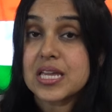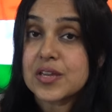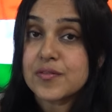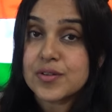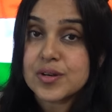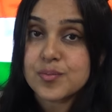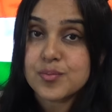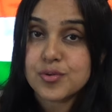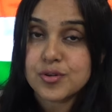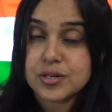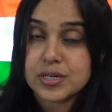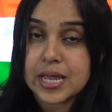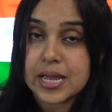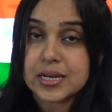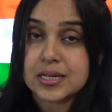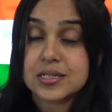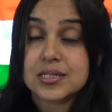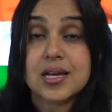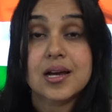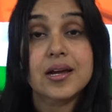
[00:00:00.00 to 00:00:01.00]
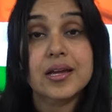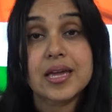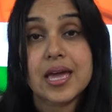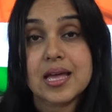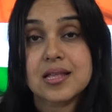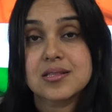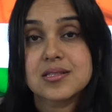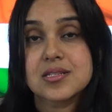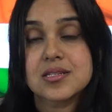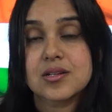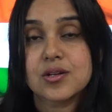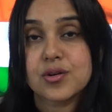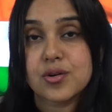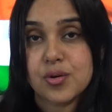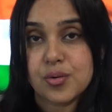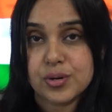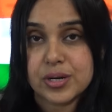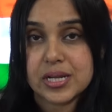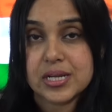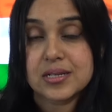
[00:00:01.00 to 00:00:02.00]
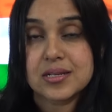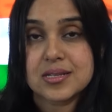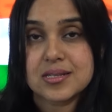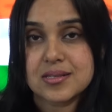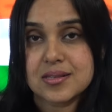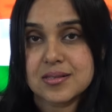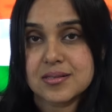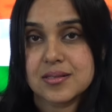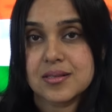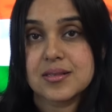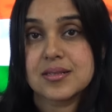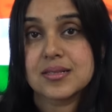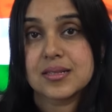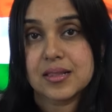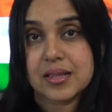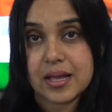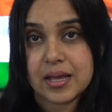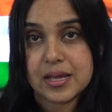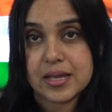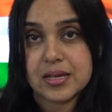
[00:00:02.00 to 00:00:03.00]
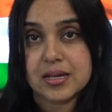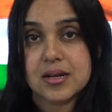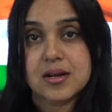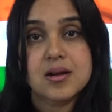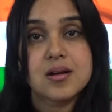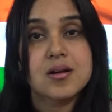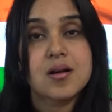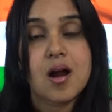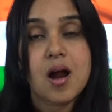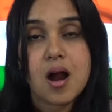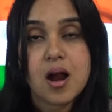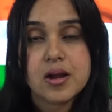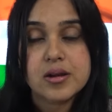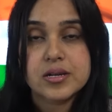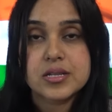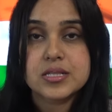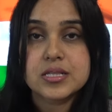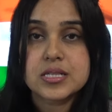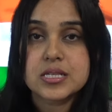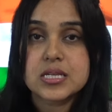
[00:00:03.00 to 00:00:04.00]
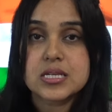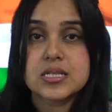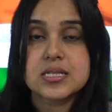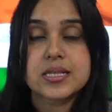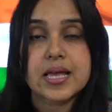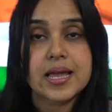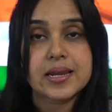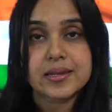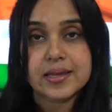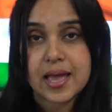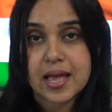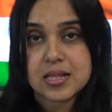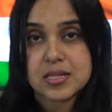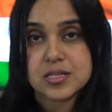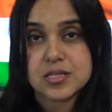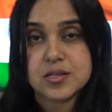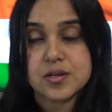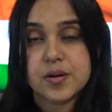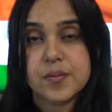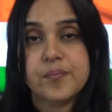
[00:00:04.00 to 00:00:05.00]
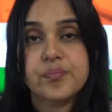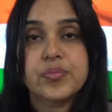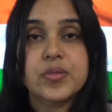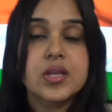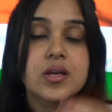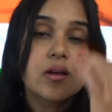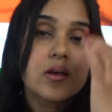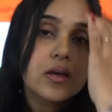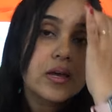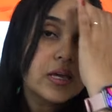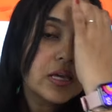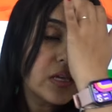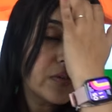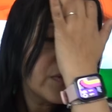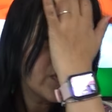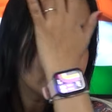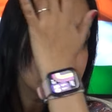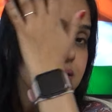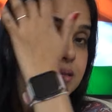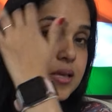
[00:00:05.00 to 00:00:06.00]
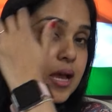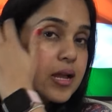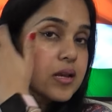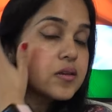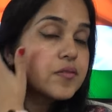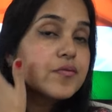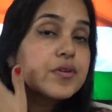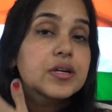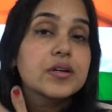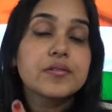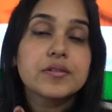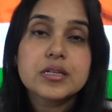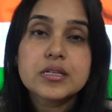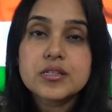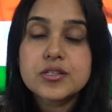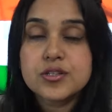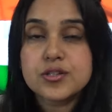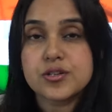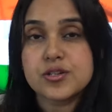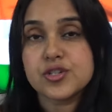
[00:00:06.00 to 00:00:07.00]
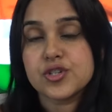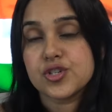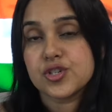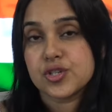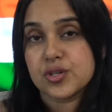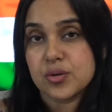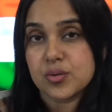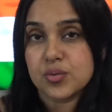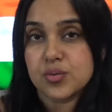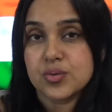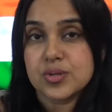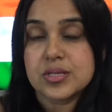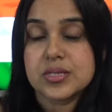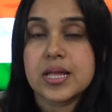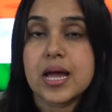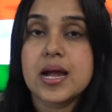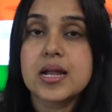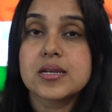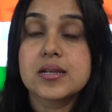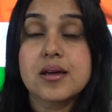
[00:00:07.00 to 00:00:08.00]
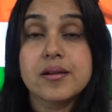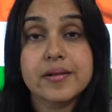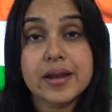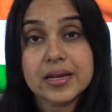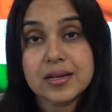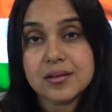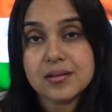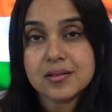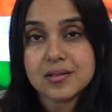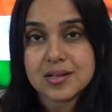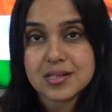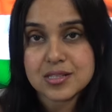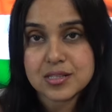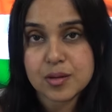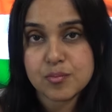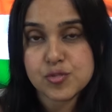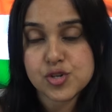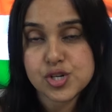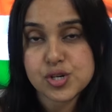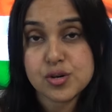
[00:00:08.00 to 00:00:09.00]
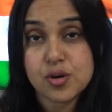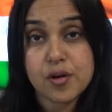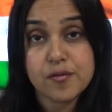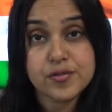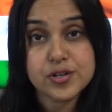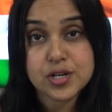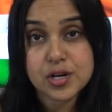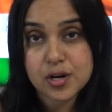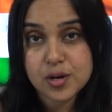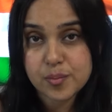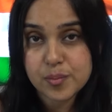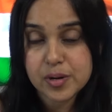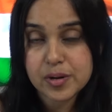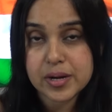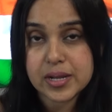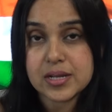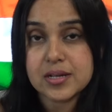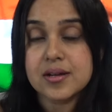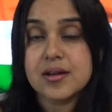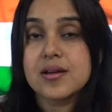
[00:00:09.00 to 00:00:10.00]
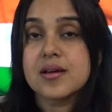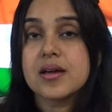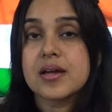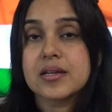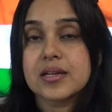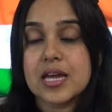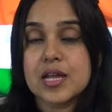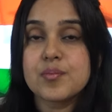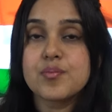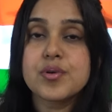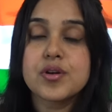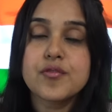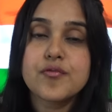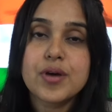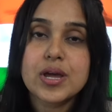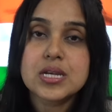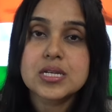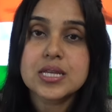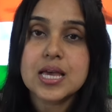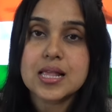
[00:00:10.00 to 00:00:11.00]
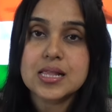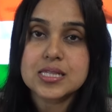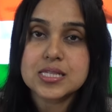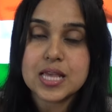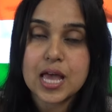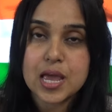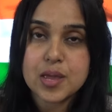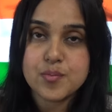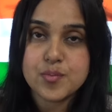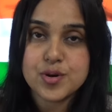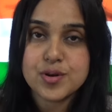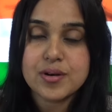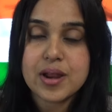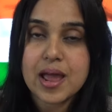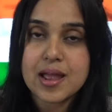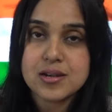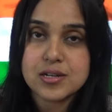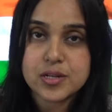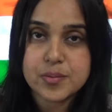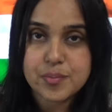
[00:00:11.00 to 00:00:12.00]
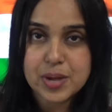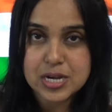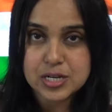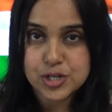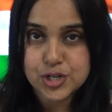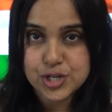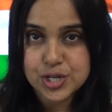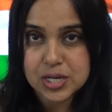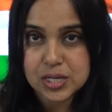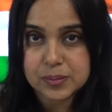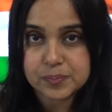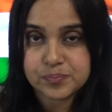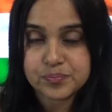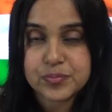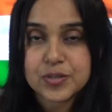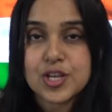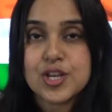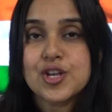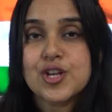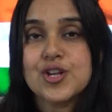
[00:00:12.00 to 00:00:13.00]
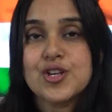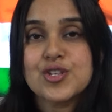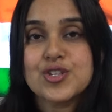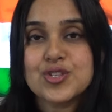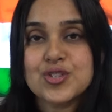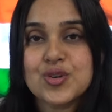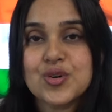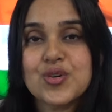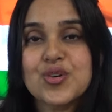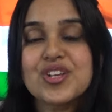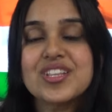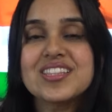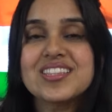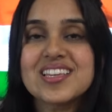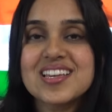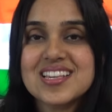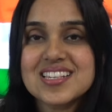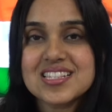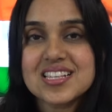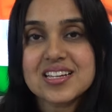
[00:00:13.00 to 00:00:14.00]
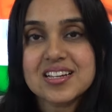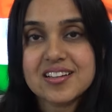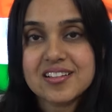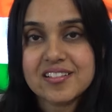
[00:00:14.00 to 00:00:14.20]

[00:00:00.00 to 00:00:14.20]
even protect against chronic diseases like heart disease and cancer. Even the scientific research shows that regular consumption of turmeric can prevent Alzheimer's and dementia. So there is a